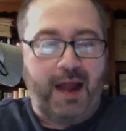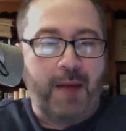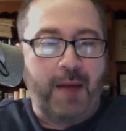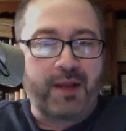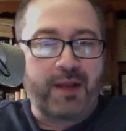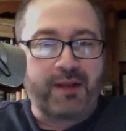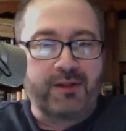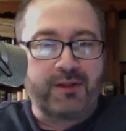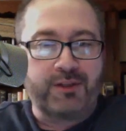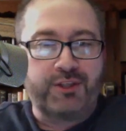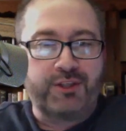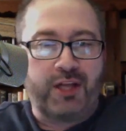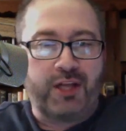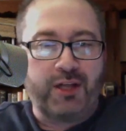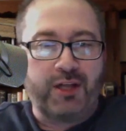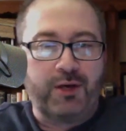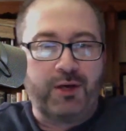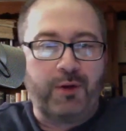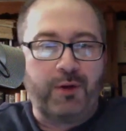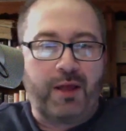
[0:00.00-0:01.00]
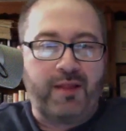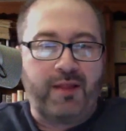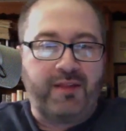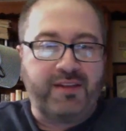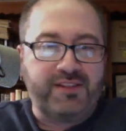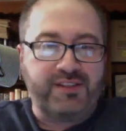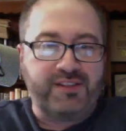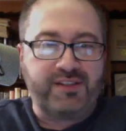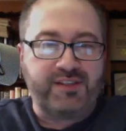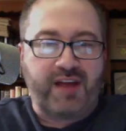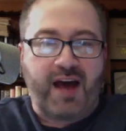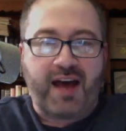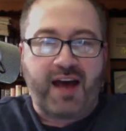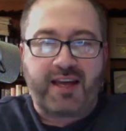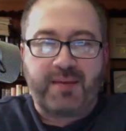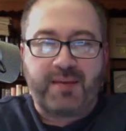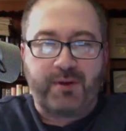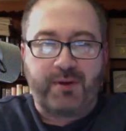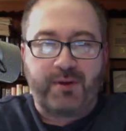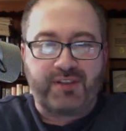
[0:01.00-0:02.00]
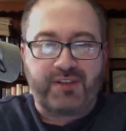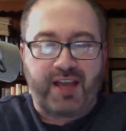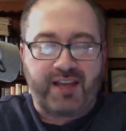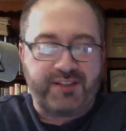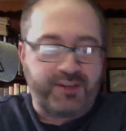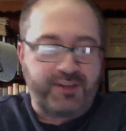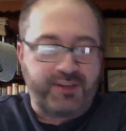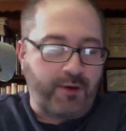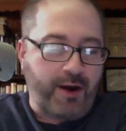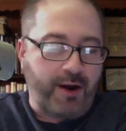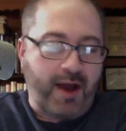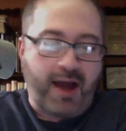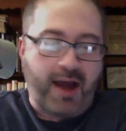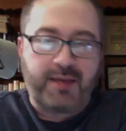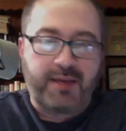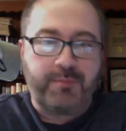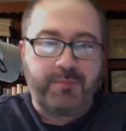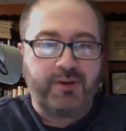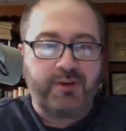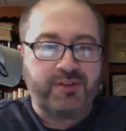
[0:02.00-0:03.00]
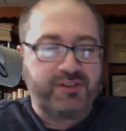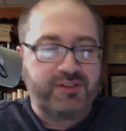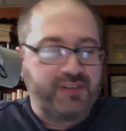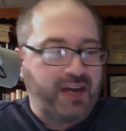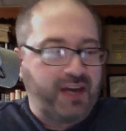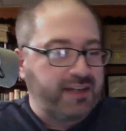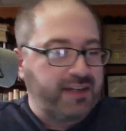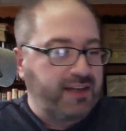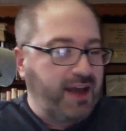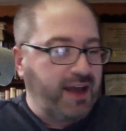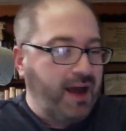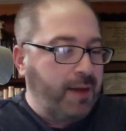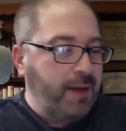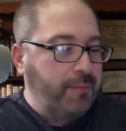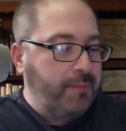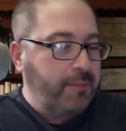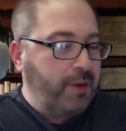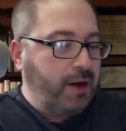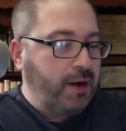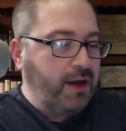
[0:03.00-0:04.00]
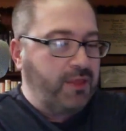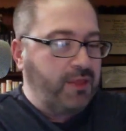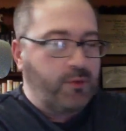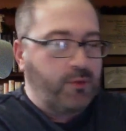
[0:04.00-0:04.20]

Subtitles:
Michael Agello, and this is the Hockey Buzzcast here on HockeyBuzz.com.